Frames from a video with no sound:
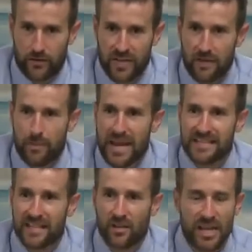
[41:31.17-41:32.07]
that
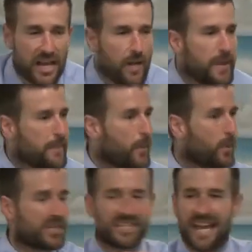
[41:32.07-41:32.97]
basically people
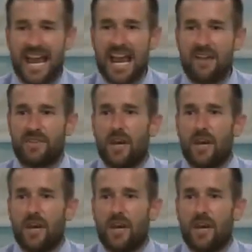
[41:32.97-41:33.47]
were saved